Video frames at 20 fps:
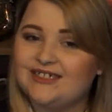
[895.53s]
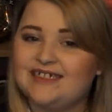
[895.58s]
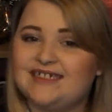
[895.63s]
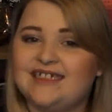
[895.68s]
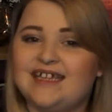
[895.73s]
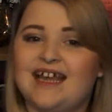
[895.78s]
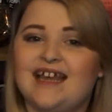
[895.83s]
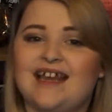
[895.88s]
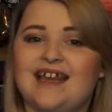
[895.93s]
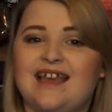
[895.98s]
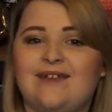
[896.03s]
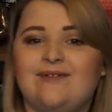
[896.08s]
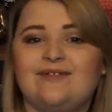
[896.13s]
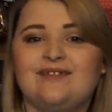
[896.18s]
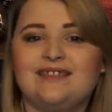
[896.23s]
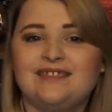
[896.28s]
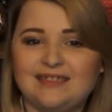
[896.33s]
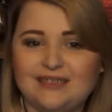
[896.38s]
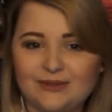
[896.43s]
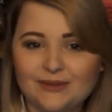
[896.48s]
and I will see
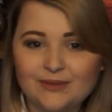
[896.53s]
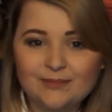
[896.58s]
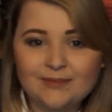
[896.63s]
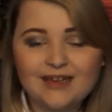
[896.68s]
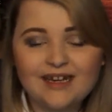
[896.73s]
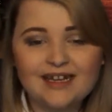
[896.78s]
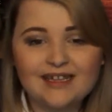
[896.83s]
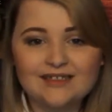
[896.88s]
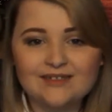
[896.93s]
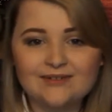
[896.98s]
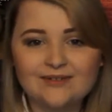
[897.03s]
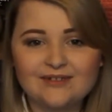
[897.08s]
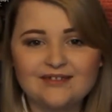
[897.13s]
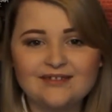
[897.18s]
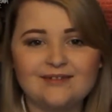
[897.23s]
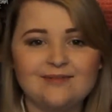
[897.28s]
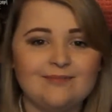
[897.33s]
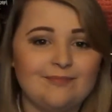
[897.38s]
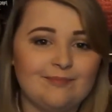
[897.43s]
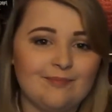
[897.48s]
you in my next one.
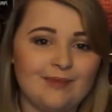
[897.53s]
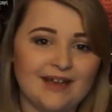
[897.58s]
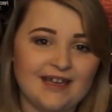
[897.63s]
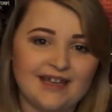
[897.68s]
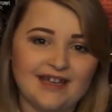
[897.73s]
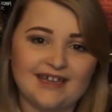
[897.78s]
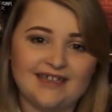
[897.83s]
Bye guys.